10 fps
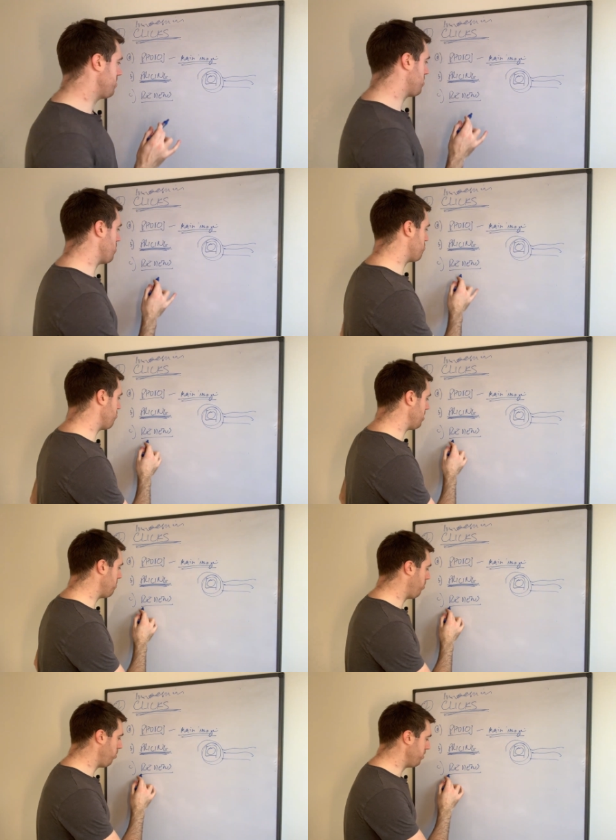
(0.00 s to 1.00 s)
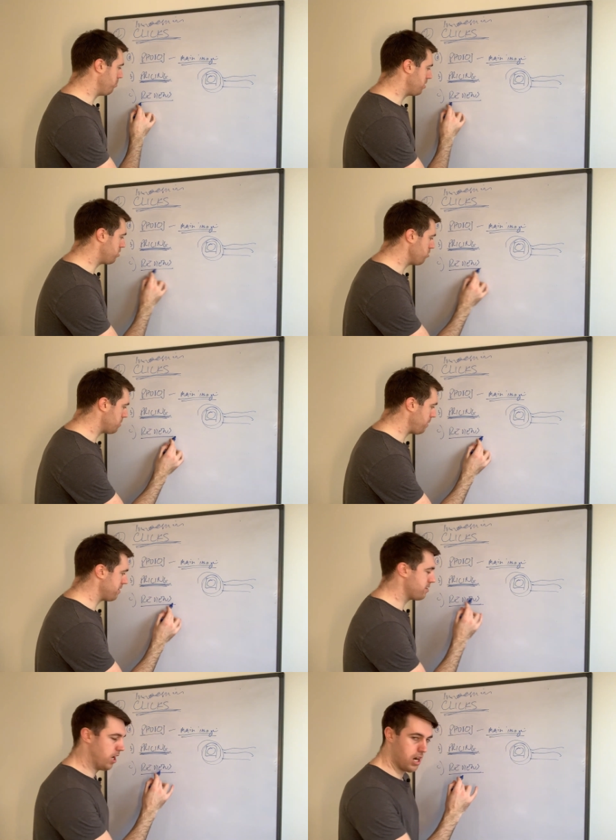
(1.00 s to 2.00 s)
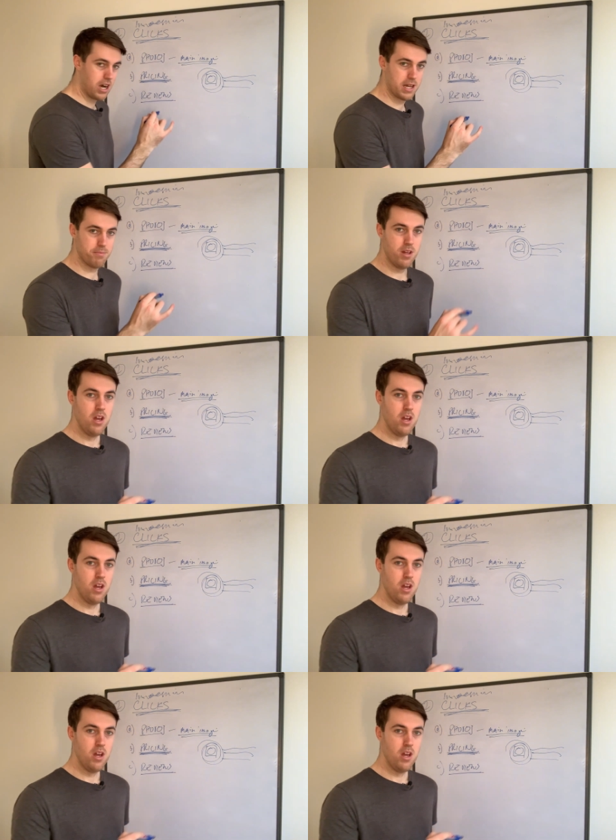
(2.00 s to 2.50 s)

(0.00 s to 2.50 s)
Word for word: And so it's really important that we do spend time